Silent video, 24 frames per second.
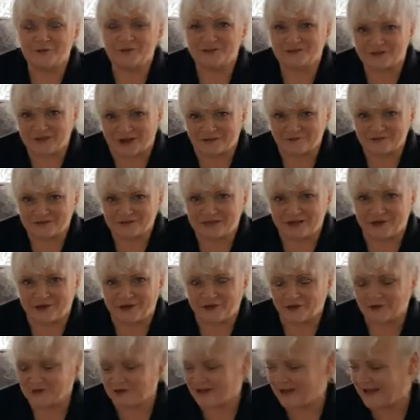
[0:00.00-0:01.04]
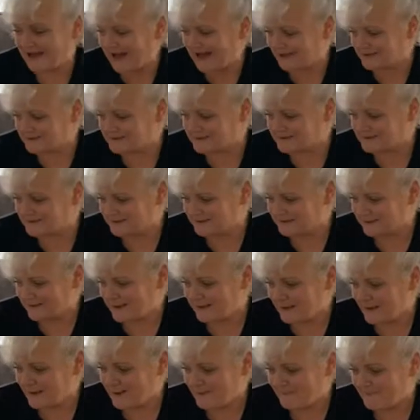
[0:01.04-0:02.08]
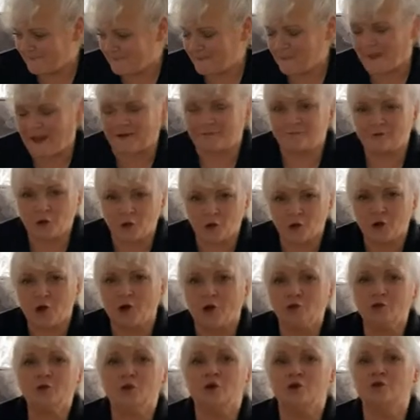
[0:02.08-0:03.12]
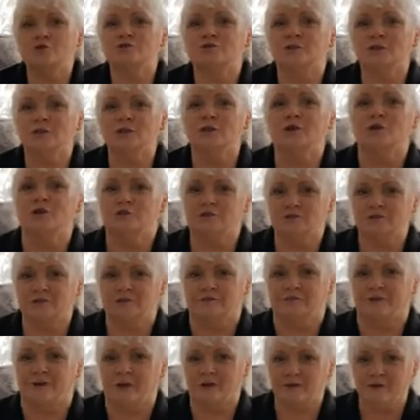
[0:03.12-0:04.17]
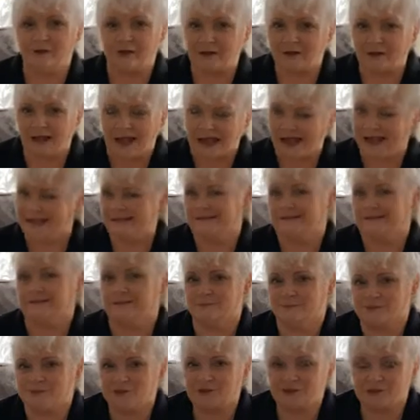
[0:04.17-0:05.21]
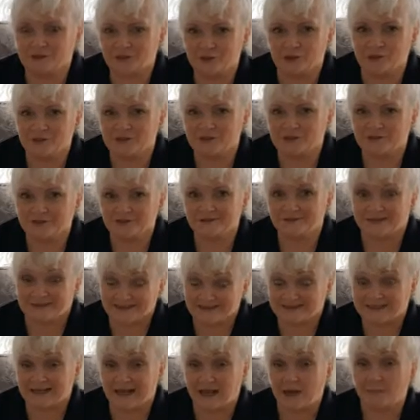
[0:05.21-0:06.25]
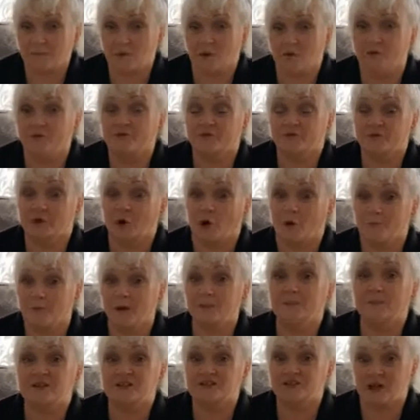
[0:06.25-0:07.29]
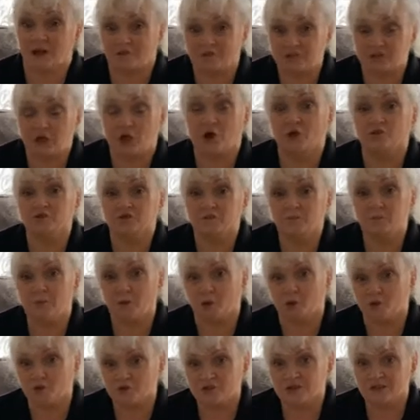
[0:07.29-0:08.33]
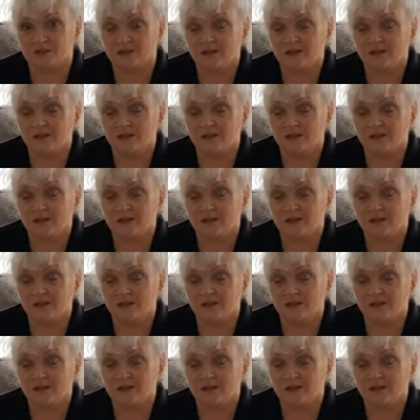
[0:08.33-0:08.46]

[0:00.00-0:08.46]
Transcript: charity haul, and I've not got loads and loads of items to show you this time from my charity hauls, but